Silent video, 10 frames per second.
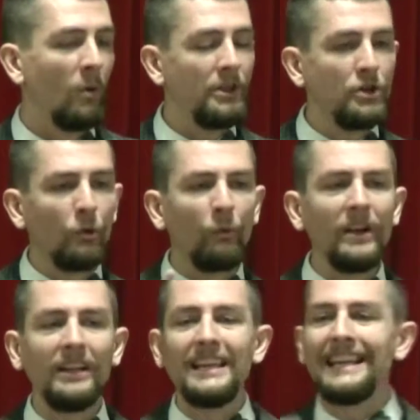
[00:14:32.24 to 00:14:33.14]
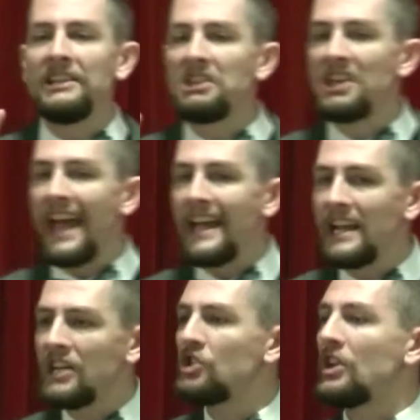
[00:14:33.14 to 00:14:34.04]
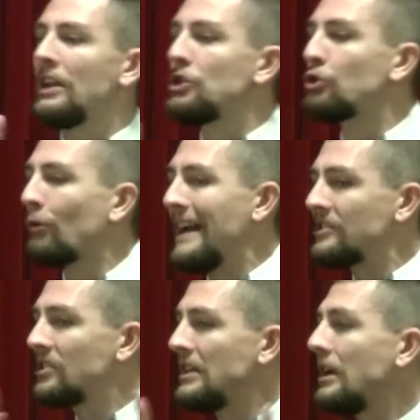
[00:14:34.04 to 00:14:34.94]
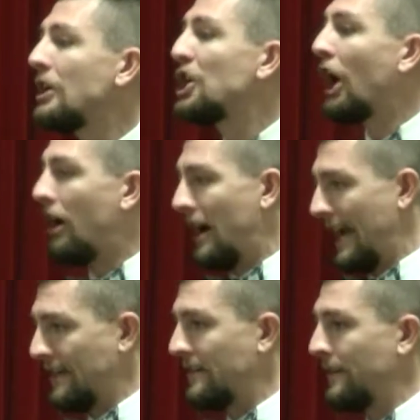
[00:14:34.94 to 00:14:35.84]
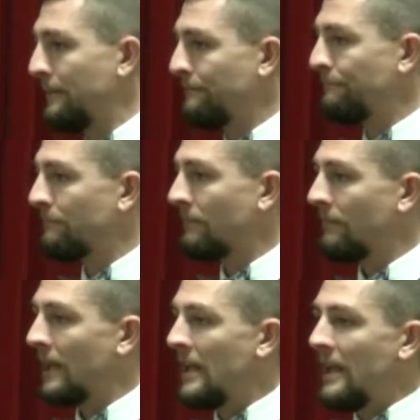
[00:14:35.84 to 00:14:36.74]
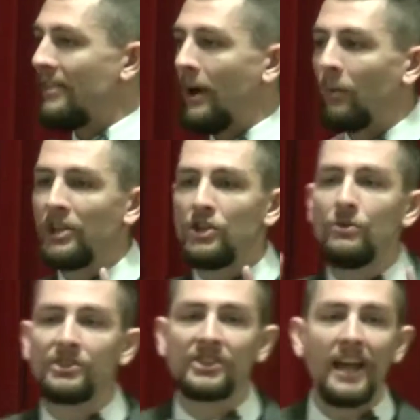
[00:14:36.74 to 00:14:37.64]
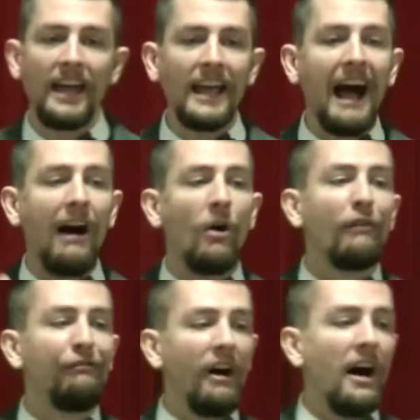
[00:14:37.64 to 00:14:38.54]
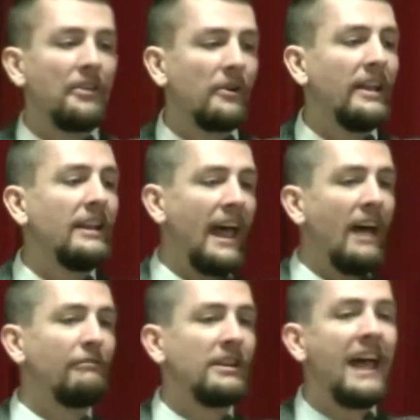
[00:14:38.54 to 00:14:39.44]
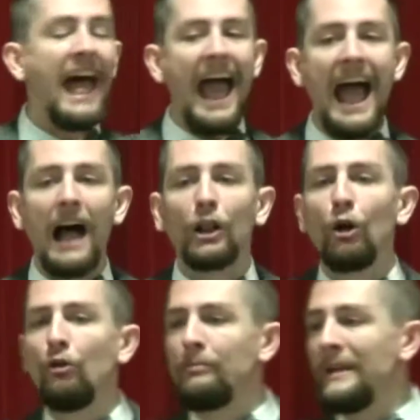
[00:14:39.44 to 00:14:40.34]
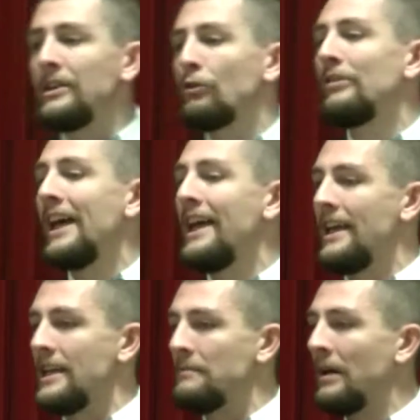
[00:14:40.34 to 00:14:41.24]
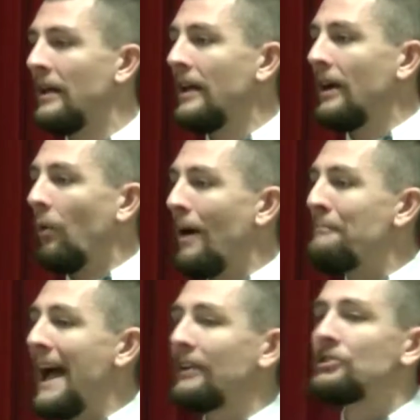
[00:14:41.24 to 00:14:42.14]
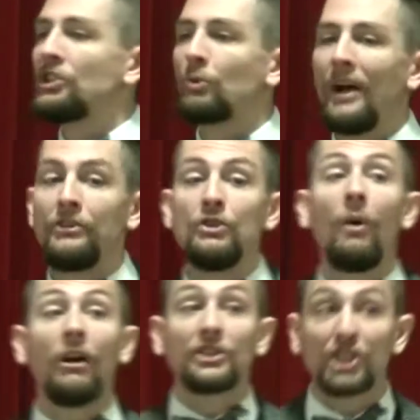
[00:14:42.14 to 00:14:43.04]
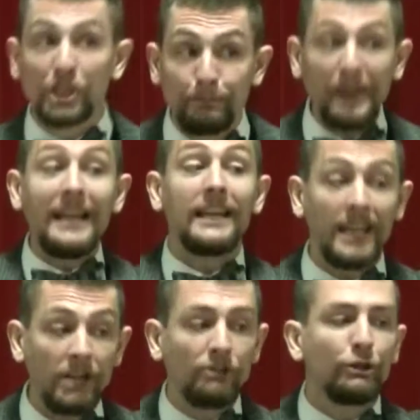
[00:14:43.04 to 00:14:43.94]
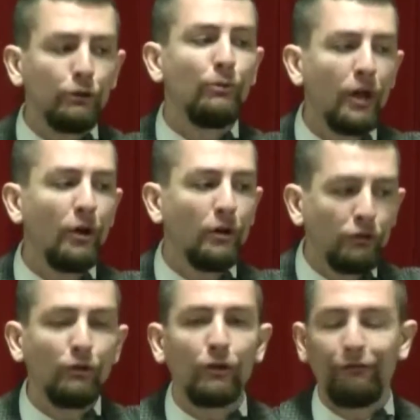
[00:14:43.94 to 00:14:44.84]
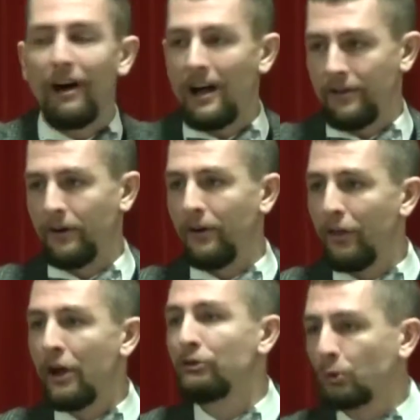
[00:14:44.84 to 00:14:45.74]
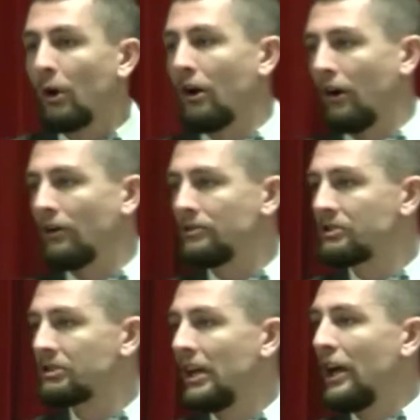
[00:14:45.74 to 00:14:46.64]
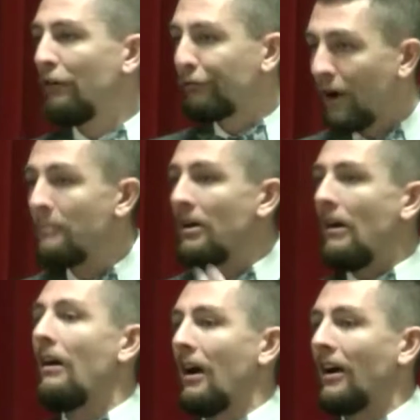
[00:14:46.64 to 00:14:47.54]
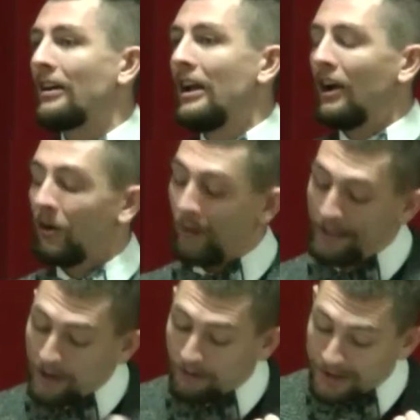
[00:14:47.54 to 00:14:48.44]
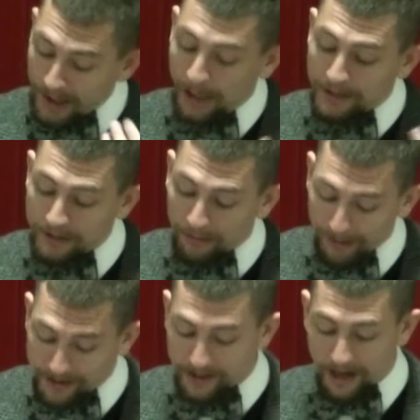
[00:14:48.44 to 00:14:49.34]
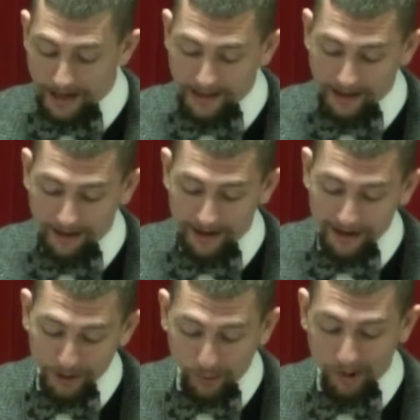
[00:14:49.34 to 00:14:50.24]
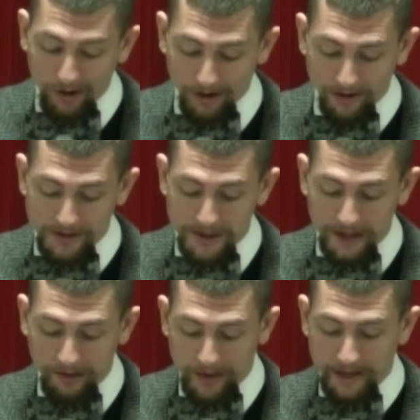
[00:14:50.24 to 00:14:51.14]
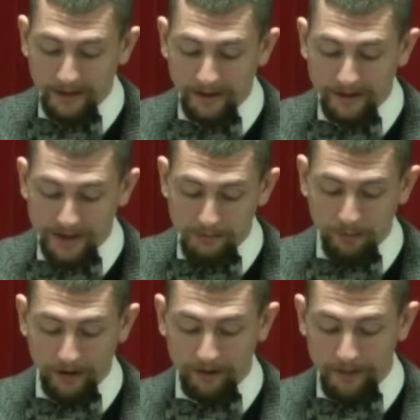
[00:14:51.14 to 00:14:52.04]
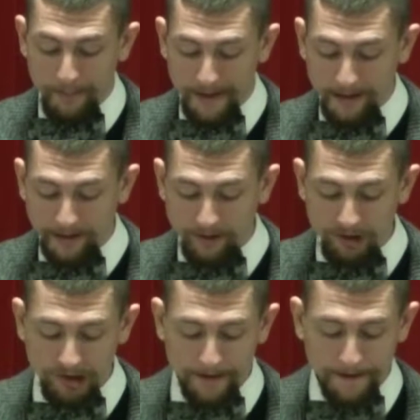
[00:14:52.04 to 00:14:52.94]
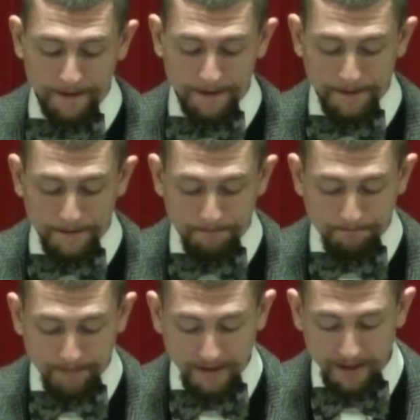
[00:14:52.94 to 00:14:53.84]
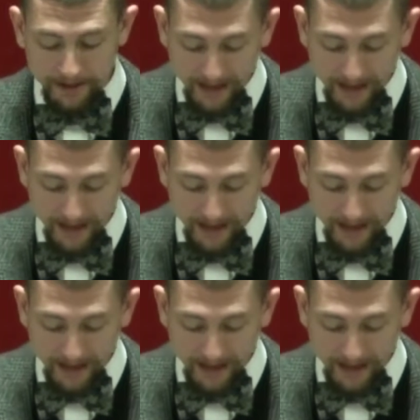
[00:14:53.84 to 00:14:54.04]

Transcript: whether you're really engaged in addressing God. That when you say, Our Father in heaven, hallowed be your name, what matters is whether you are speaking to, the, to your Father those words from the heart or whether you're just reciting the words that are written somewhere on the page. The